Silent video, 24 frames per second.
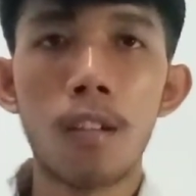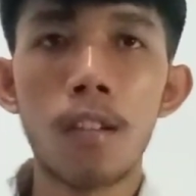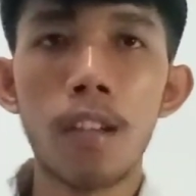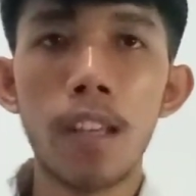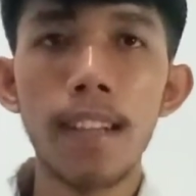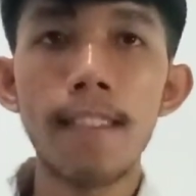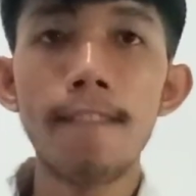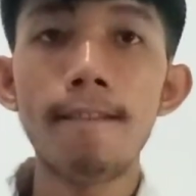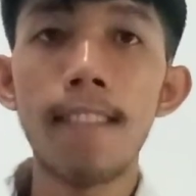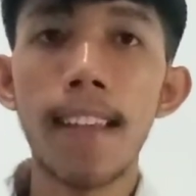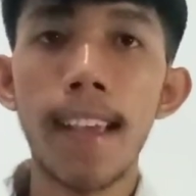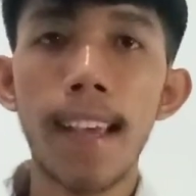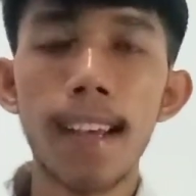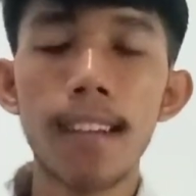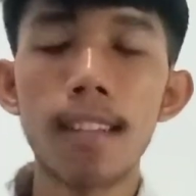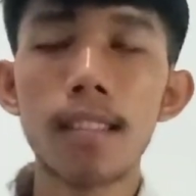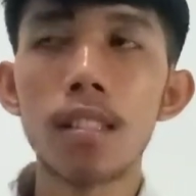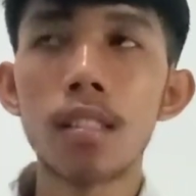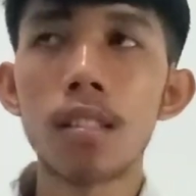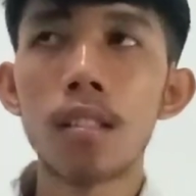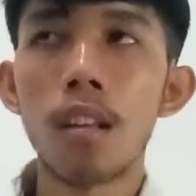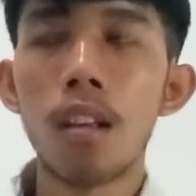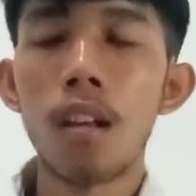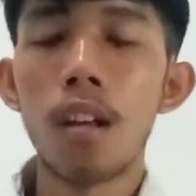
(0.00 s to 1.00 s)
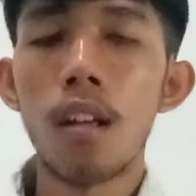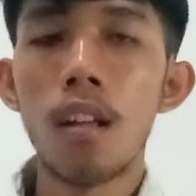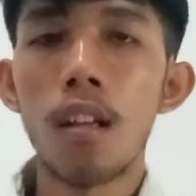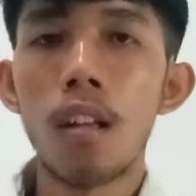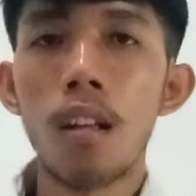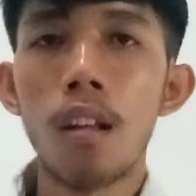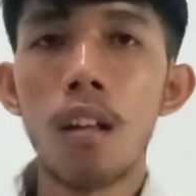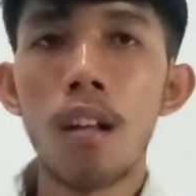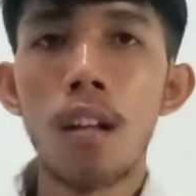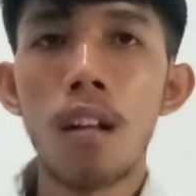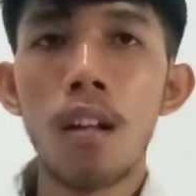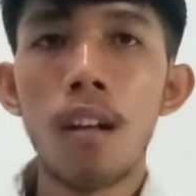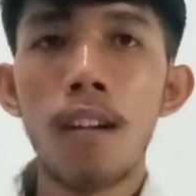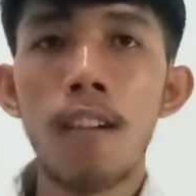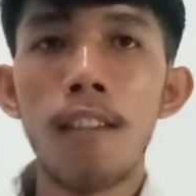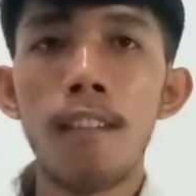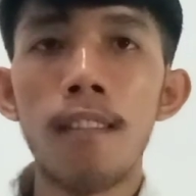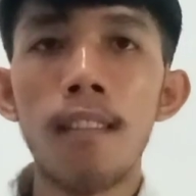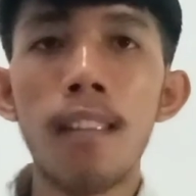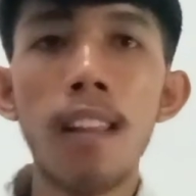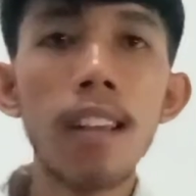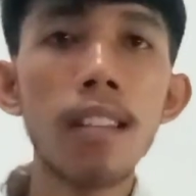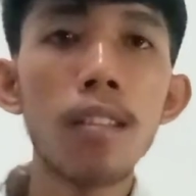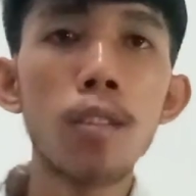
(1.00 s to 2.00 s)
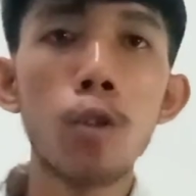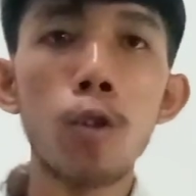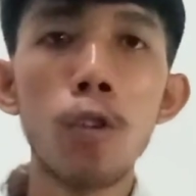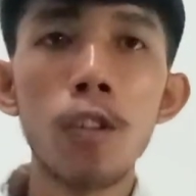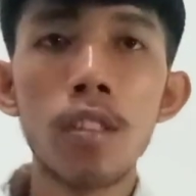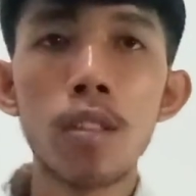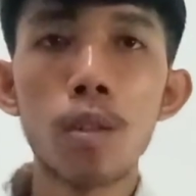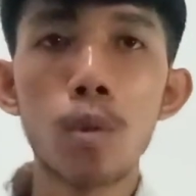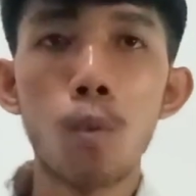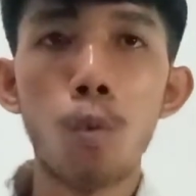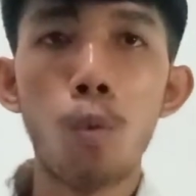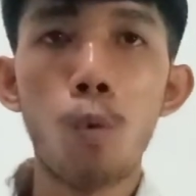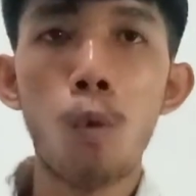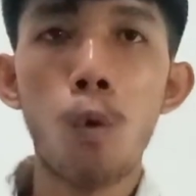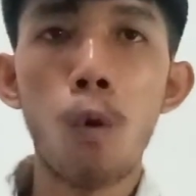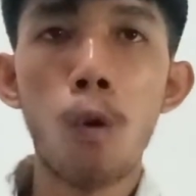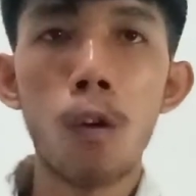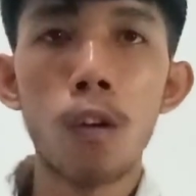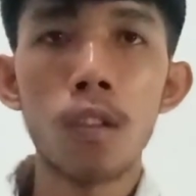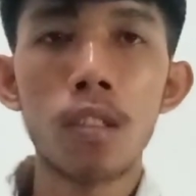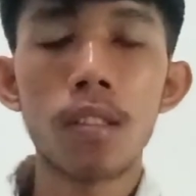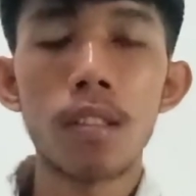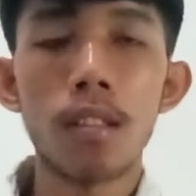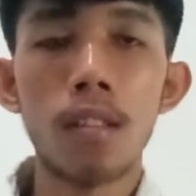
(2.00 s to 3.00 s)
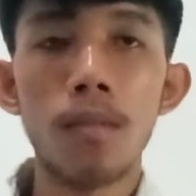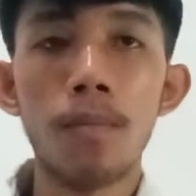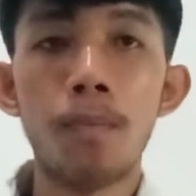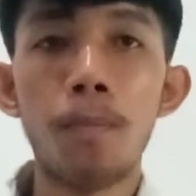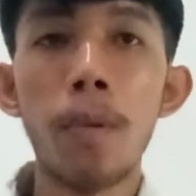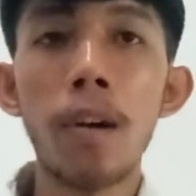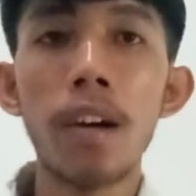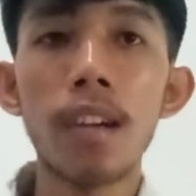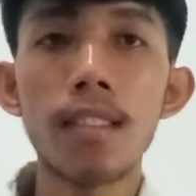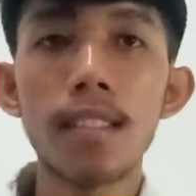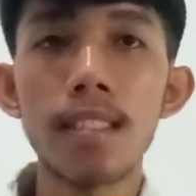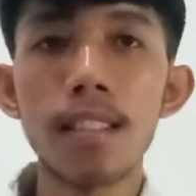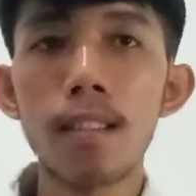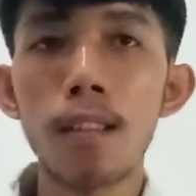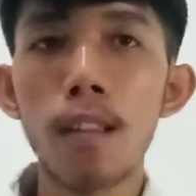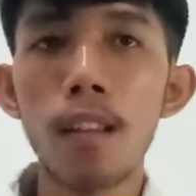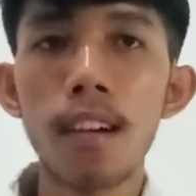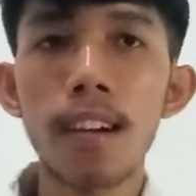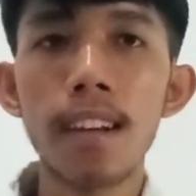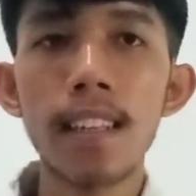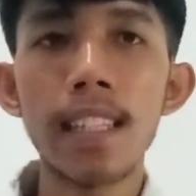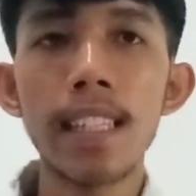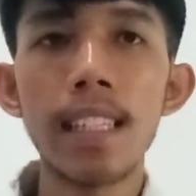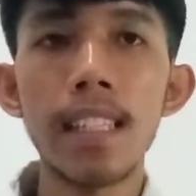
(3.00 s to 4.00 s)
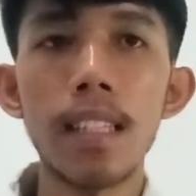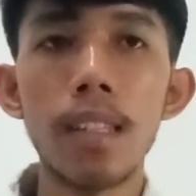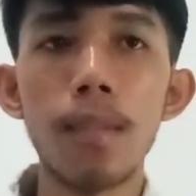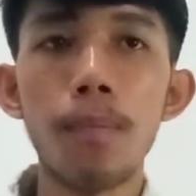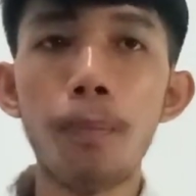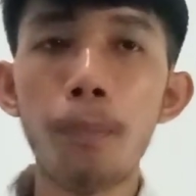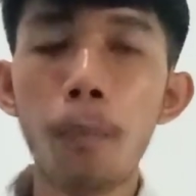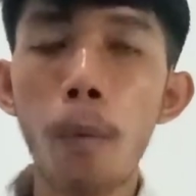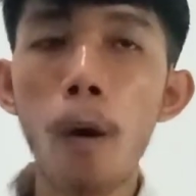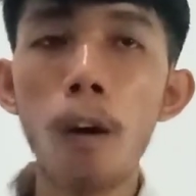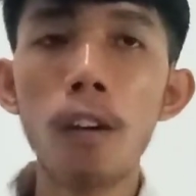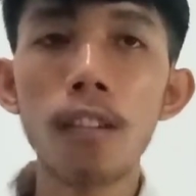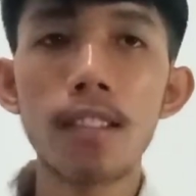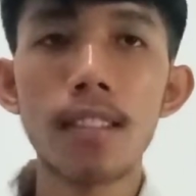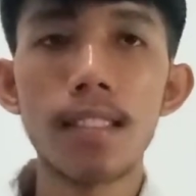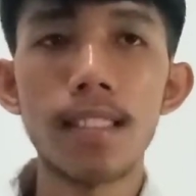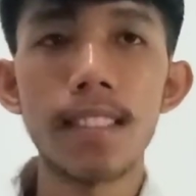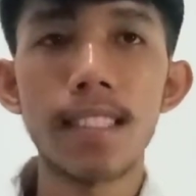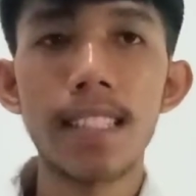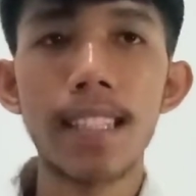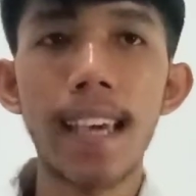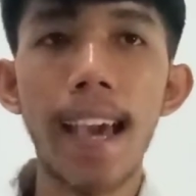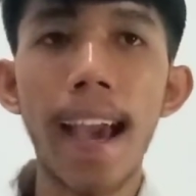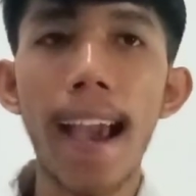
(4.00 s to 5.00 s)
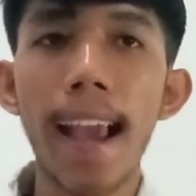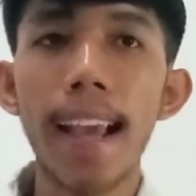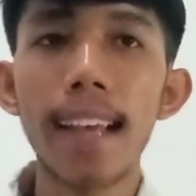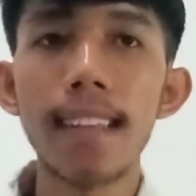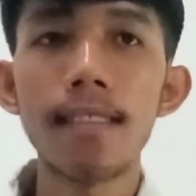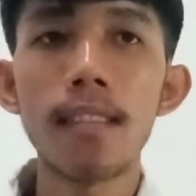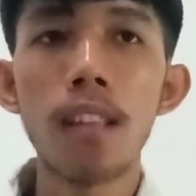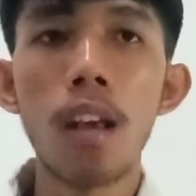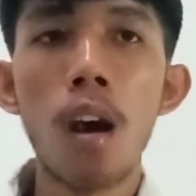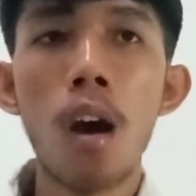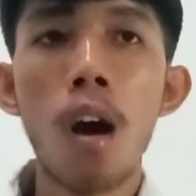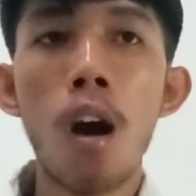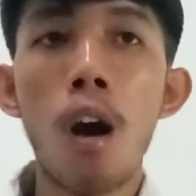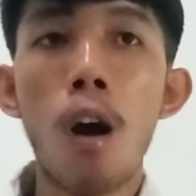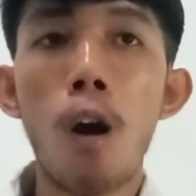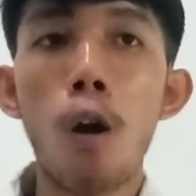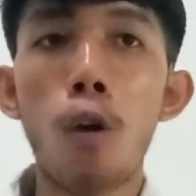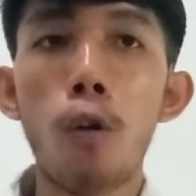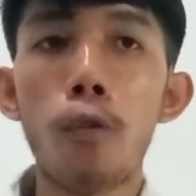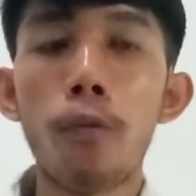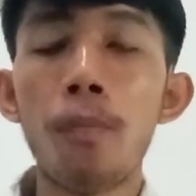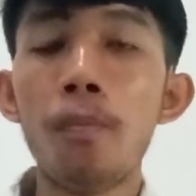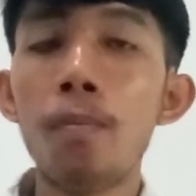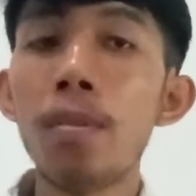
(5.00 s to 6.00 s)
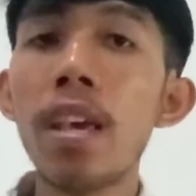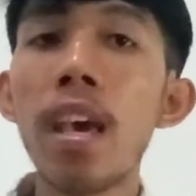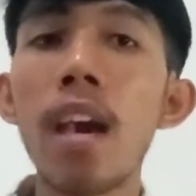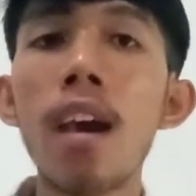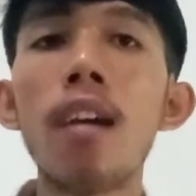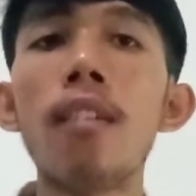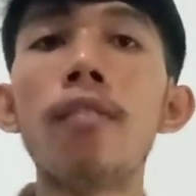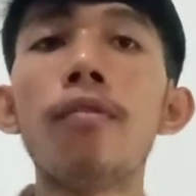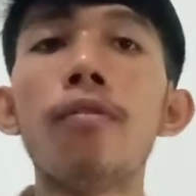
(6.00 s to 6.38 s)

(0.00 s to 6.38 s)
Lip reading: next. Language was a particularly important kind of behavior